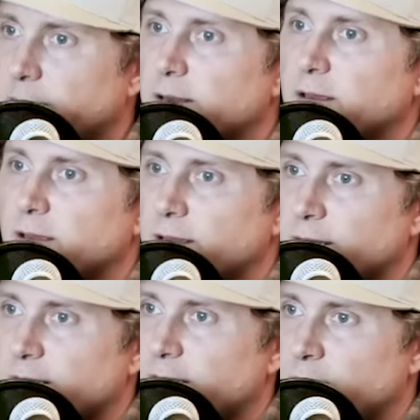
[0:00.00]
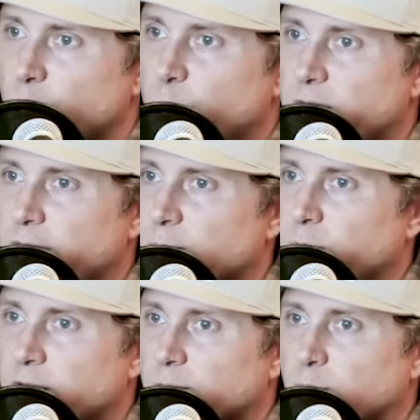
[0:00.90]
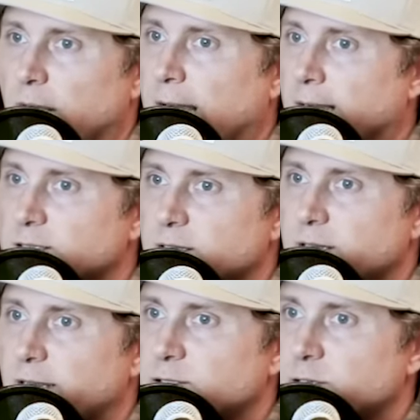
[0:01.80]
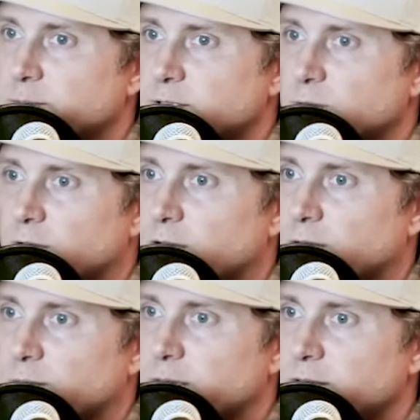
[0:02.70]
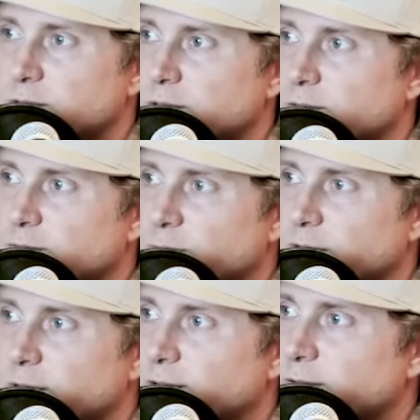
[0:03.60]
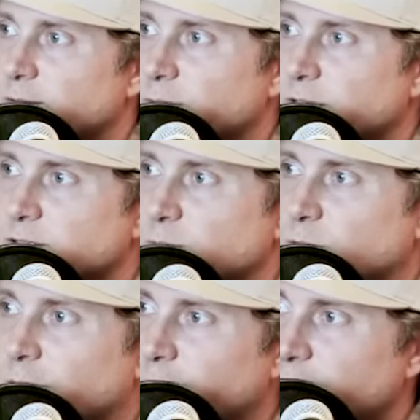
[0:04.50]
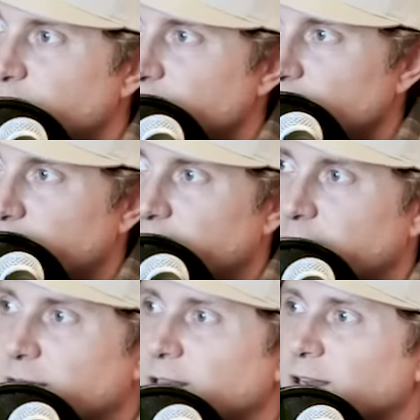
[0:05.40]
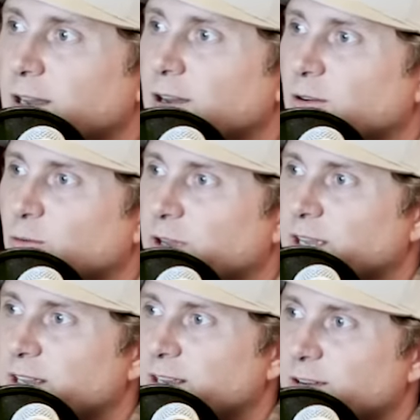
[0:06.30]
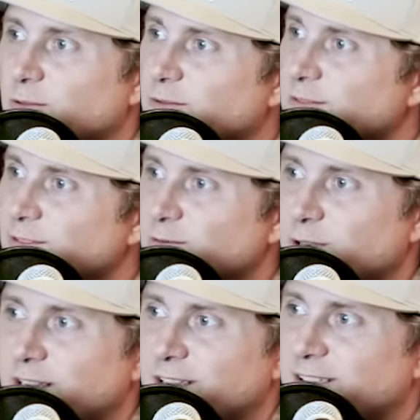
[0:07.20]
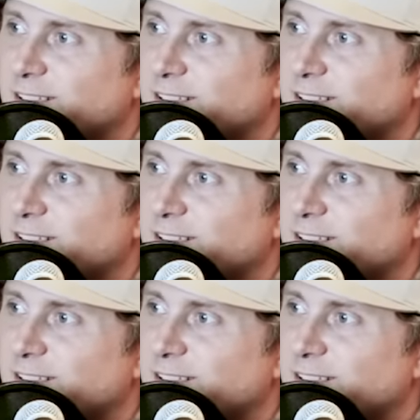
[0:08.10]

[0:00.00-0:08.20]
Yeah. yeah. And we had we had a blast on that trip as well Super fun. we we did some long range shooting. Oh, we yeah. they we, were do,